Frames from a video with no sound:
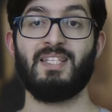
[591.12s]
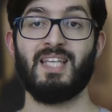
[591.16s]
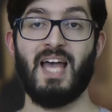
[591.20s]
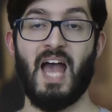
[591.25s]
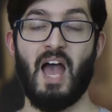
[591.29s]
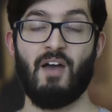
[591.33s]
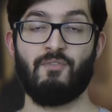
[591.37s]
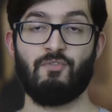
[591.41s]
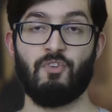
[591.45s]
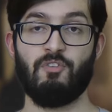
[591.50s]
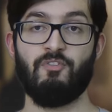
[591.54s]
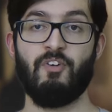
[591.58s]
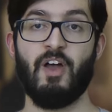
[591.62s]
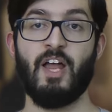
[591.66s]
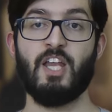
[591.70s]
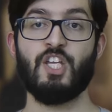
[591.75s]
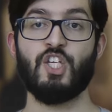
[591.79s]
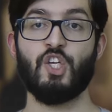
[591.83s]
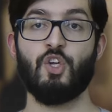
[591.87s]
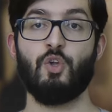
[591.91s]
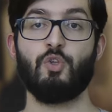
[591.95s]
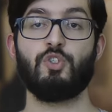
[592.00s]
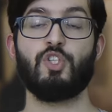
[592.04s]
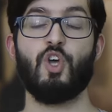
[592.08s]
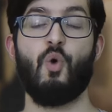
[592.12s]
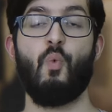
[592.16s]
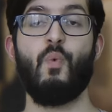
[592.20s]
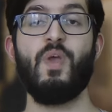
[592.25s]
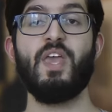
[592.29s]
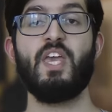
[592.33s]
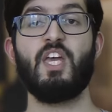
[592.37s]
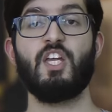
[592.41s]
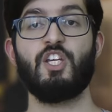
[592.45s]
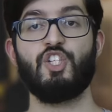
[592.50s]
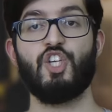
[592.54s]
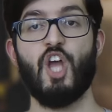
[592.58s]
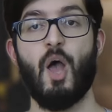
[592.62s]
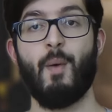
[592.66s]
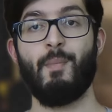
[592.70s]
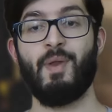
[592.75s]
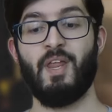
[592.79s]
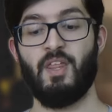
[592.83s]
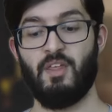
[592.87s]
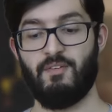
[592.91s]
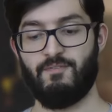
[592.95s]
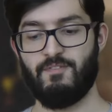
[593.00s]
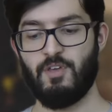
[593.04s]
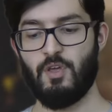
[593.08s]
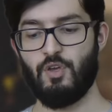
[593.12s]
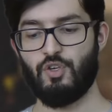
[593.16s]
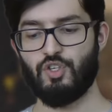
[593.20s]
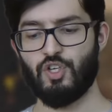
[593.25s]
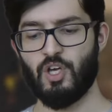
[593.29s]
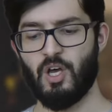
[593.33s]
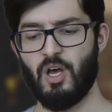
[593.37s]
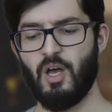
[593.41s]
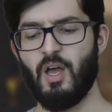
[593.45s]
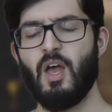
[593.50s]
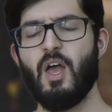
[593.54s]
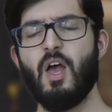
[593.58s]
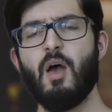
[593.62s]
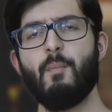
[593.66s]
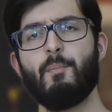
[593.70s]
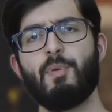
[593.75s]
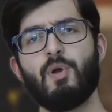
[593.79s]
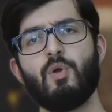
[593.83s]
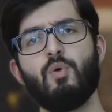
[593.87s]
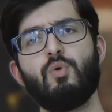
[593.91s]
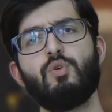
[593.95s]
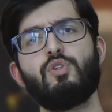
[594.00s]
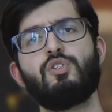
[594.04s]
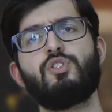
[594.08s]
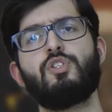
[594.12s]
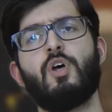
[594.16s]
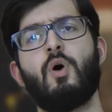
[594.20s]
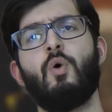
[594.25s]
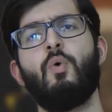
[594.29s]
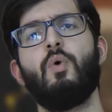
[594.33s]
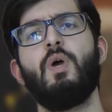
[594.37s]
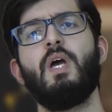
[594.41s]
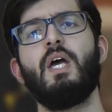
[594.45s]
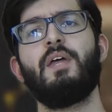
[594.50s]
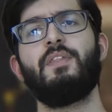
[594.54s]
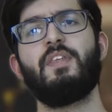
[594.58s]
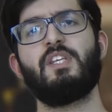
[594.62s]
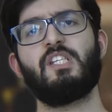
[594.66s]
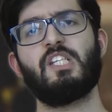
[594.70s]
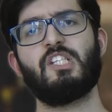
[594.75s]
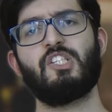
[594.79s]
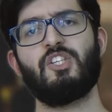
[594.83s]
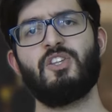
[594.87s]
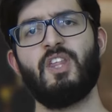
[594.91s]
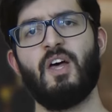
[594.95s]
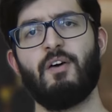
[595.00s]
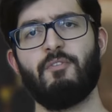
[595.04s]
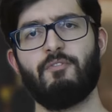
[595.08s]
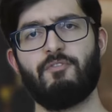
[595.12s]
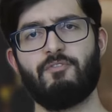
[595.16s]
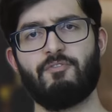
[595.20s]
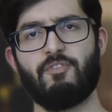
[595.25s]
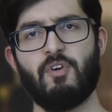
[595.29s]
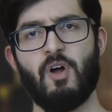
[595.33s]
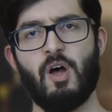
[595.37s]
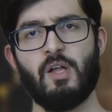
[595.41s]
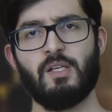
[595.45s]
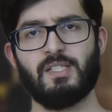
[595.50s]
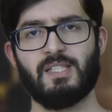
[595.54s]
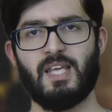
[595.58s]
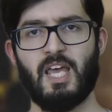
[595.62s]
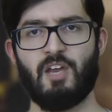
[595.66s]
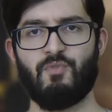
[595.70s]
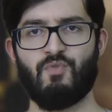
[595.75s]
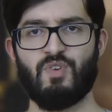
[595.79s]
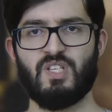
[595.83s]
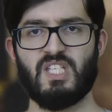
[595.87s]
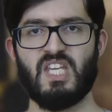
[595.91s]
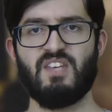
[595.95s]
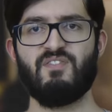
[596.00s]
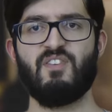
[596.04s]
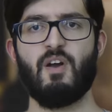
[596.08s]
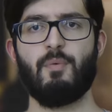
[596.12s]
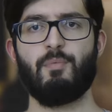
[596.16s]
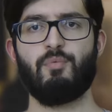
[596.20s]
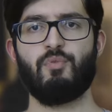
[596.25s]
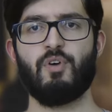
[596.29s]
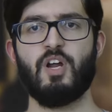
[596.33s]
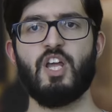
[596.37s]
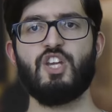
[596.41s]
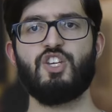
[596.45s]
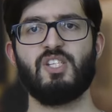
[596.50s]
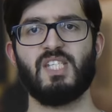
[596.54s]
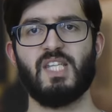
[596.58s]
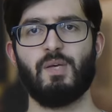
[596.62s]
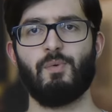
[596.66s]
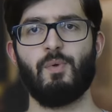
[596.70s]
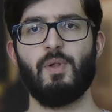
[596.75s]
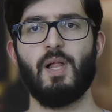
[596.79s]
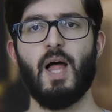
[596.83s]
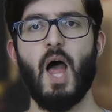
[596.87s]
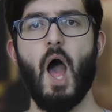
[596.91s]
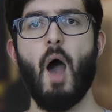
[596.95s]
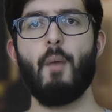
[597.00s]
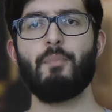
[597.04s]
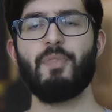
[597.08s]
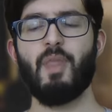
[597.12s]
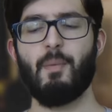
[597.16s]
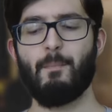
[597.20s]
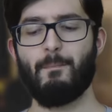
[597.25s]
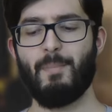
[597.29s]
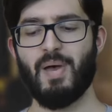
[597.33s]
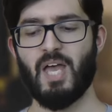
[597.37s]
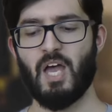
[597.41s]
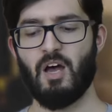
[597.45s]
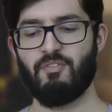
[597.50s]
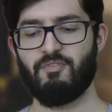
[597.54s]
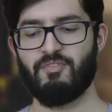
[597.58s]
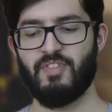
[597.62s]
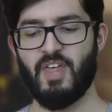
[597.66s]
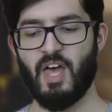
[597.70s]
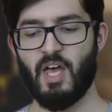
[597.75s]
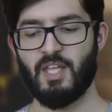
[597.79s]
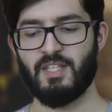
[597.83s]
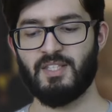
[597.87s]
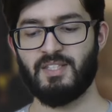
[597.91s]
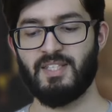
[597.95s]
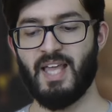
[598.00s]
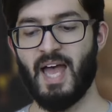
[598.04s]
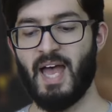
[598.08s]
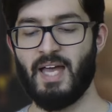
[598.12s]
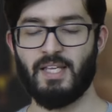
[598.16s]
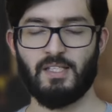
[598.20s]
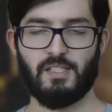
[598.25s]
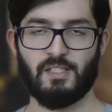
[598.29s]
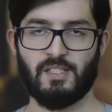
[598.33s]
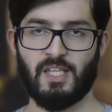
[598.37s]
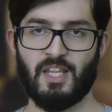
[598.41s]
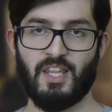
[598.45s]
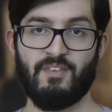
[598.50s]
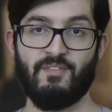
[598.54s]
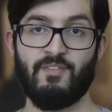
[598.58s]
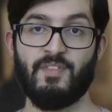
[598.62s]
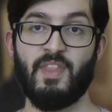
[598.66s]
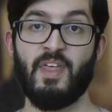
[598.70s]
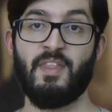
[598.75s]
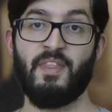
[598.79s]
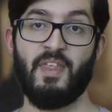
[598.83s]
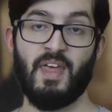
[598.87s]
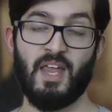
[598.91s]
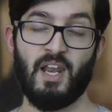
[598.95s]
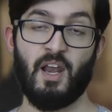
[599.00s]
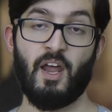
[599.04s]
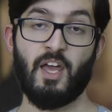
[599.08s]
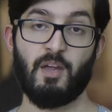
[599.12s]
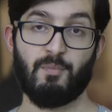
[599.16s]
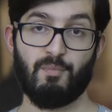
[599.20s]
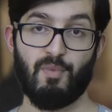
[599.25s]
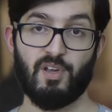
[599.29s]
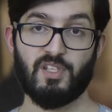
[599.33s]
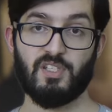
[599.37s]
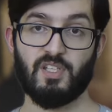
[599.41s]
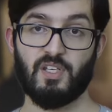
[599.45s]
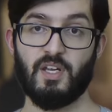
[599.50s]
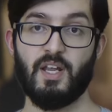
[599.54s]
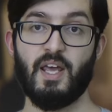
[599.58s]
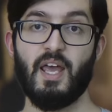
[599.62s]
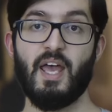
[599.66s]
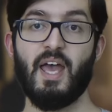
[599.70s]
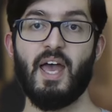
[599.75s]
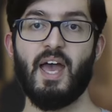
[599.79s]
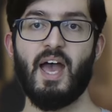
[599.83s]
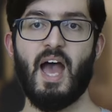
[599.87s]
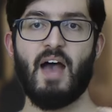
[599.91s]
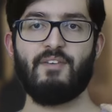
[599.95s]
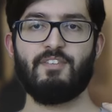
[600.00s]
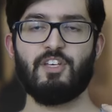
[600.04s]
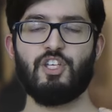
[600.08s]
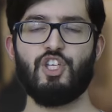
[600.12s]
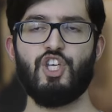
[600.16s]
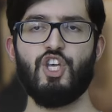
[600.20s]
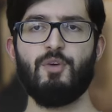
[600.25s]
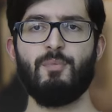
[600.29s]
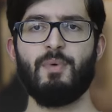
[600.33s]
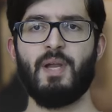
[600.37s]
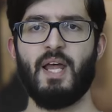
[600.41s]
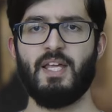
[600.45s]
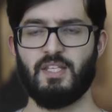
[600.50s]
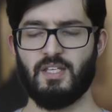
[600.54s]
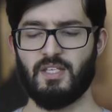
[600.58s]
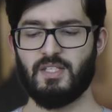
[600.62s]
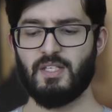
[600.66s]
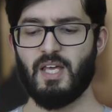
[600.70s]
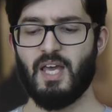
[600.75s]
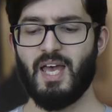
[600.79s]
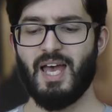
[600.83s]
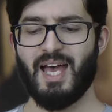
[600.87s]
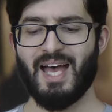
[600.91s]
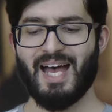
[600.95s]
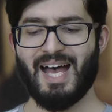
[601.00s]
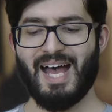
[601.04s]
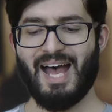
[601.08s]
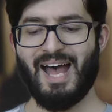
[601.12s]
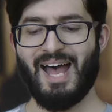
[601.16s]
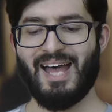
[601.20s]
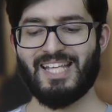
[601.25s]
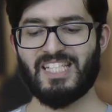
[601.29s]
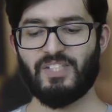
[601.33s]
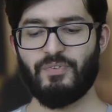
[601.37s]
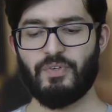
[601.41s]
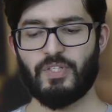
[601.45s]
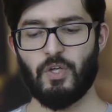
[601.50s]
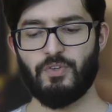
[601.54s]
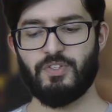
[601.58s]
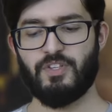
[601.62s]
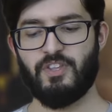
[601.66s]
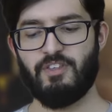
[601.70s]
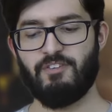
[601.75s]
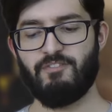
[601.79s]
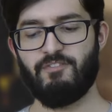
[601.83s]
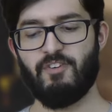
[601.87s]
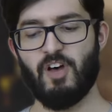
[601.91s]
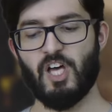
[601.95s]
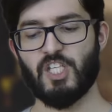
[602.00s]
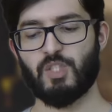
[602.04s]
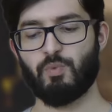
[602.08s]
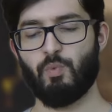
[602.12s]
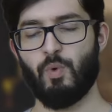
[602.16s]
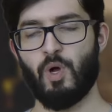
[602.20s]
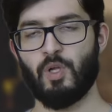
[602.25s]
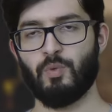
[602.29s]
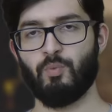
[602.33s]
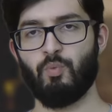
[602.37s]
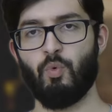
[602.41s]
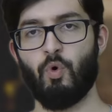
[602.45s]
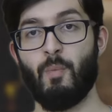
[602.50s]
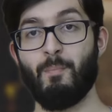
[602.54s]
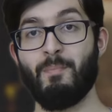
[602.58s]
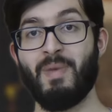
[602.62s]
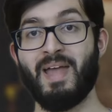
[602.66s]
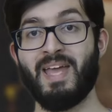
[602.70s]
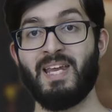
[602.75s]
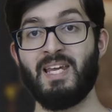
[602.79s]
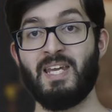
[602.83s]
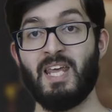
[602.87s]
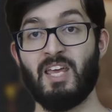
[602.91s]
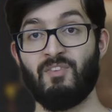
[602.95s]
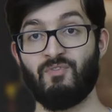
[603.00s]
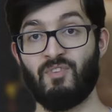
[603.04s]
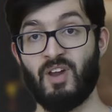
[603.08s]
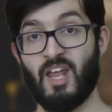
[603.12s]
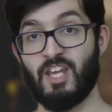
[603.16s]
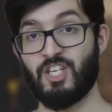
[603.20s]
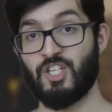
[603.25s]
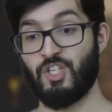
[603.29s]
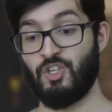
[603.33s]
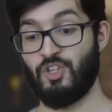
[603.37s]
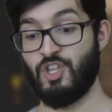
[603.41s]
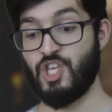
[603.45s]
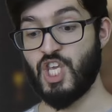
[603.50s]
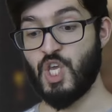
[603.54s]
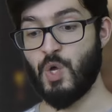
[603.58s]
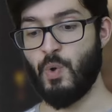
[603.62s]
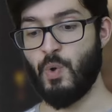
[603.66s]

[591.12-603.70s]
have revenge and also weaken Germany in the future. But also, this is so that France can receive reparations that will help them pay off their debts that they, like Britain, have accumulated as a result of the First World War, mainly in relation to the